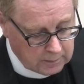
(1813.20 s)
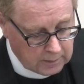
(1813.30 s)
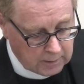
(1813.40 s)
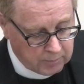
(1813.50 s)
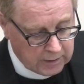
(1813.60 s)

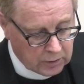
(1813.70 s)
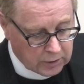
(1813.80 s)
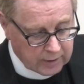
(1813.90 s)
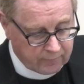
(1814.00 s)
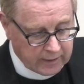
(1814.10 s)
He be
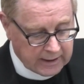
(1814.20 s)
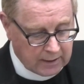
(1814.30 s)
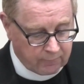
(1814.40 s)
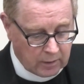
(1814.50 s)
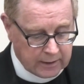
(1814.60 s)
not a
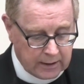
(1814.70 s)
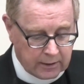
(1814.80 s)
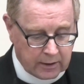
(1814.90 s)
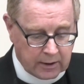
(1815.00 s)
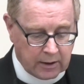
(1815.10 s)
forgetful
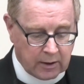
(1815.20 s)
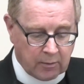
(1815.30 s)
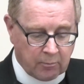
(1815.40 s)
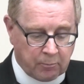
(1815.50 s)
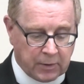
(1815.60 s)
hearer,
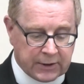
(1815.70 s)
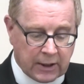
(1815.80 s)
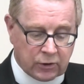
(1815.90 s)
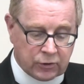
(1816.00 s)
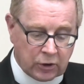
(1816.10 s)
but
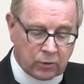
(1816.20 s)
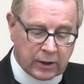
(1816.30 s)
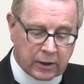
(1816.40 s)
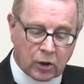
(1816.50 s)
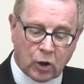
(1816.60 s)
a
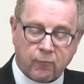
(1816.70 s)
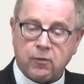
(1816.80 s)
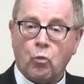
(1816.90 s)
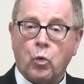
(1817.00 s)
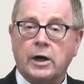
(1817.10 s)
doer of
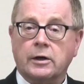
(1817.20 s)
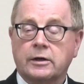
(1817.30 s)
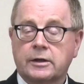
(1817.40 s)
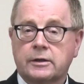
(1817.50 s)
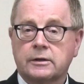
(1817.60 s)
the
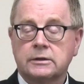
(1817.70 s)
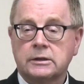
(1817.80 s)
work.